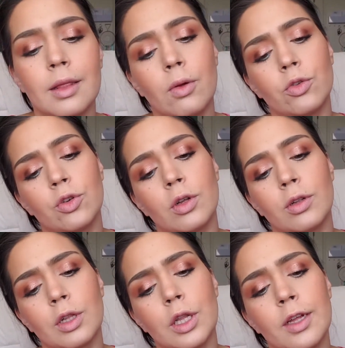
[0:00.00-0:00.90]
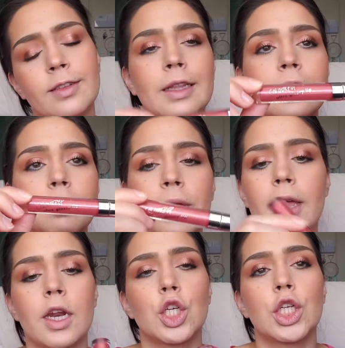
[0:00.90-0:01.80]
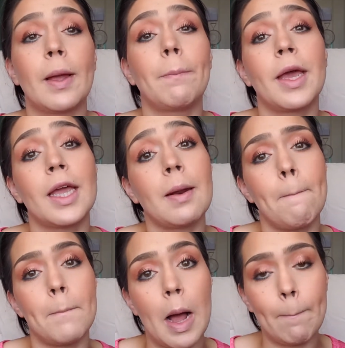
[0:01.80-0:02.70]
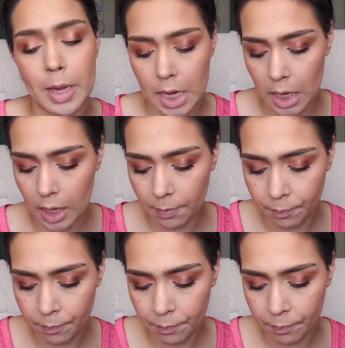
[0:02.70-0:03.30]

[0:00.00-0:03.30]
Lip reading: Ultra Glossy Lip in Champagne Mami.